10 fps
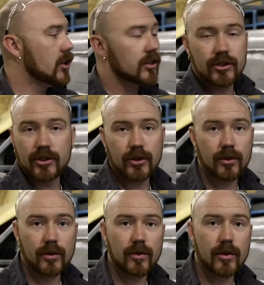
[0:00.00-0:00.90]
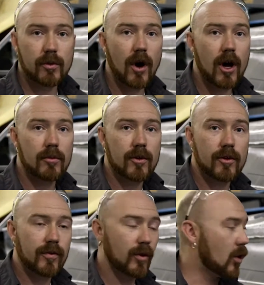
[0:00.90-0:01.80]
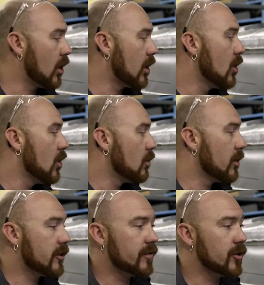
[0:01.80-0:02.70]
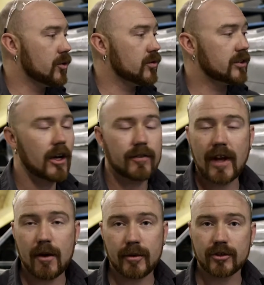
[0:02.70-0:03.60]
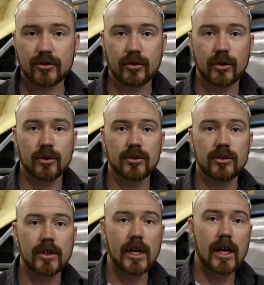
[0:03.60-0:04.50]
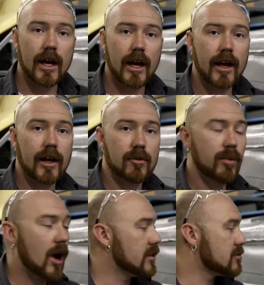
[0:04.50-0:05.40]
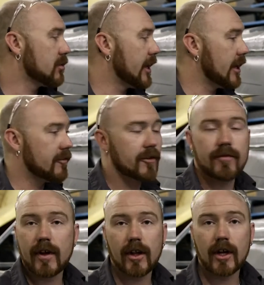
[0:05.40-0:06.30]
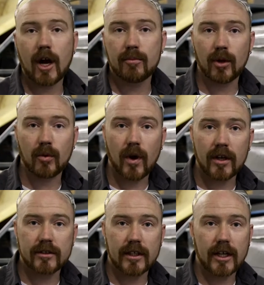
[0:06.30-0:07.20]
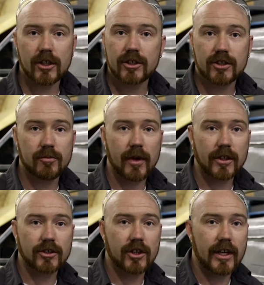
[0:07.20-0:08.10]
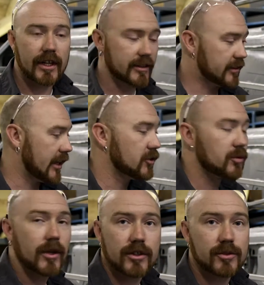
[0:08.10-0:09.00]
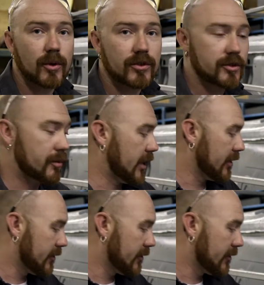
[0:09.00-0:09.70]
to the bottom of the floor with a few self-tapping screws and possibly even fill a couple of welds in there just to make sure that it stays where it's supposed to be.